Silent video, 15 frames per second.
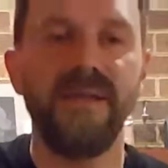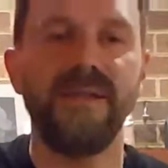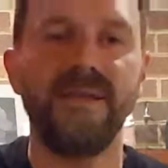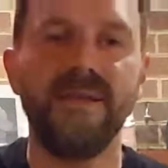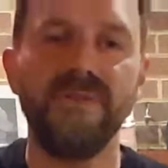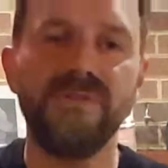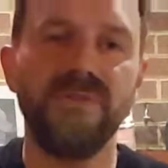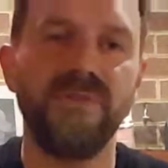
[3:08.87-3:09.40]
It
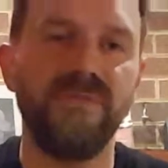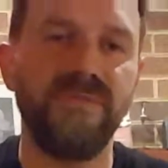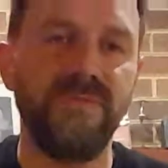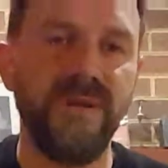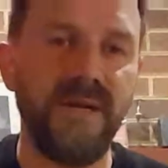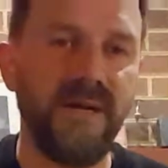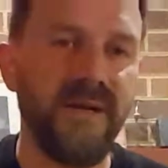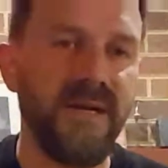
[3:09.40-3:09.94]
gives you a
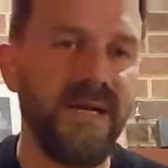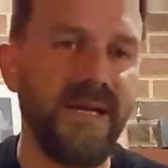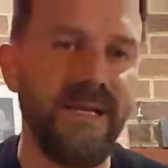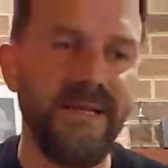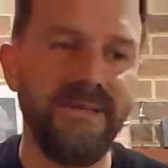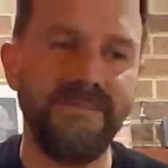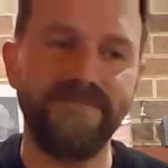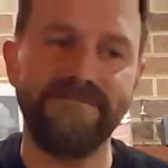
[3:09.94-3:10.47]

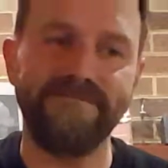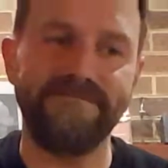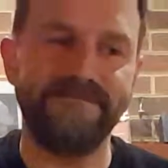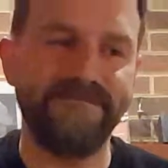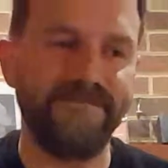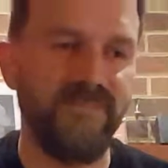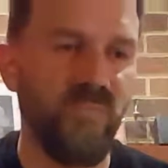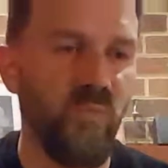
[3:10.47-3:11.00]
very
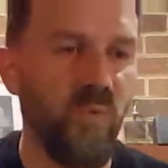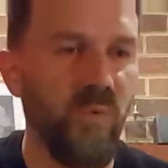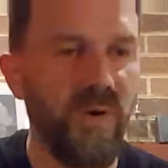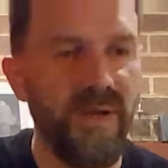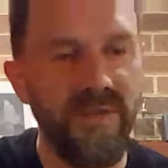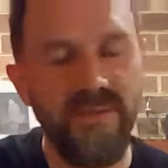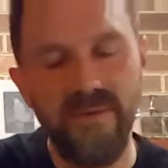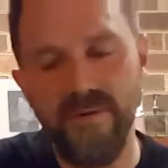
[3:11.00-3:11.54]

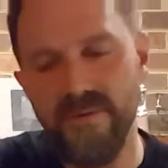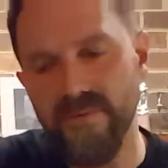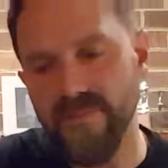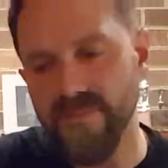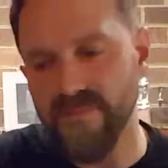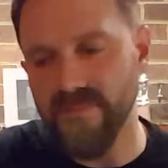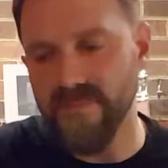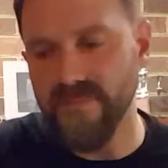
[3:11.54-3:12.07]

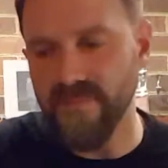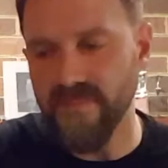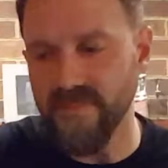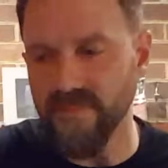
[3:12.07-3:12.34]
rhythm,